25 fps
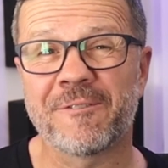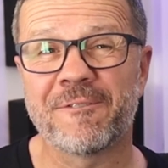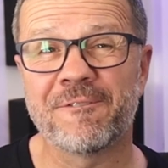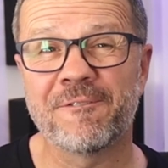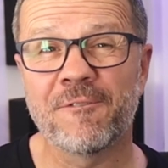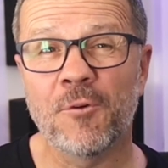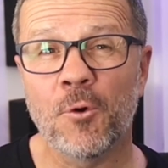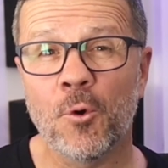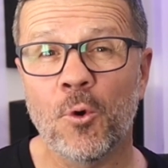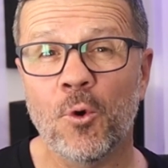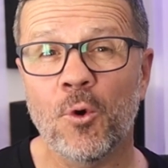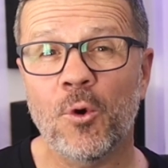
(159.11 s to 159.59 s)

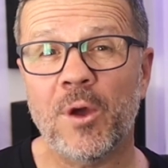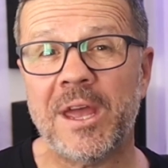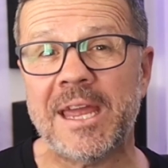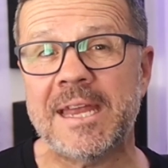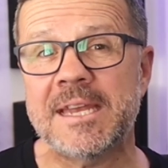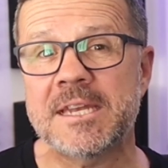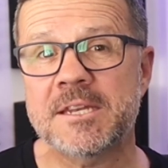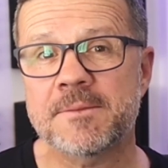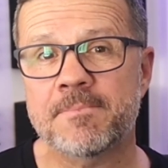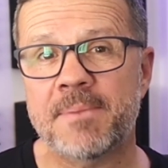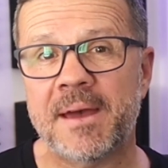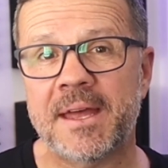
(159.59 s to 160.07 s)
4
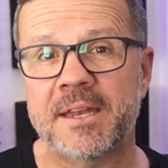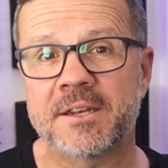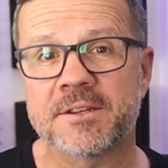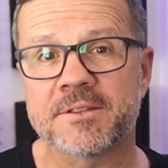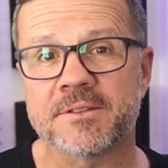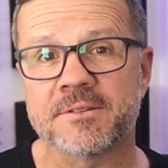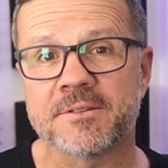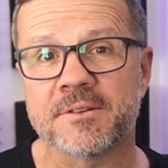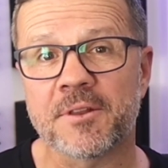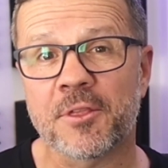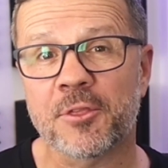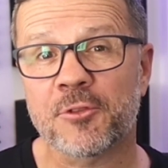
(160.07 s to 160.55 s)

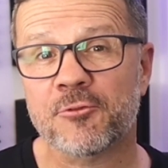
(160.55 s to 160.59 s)
independent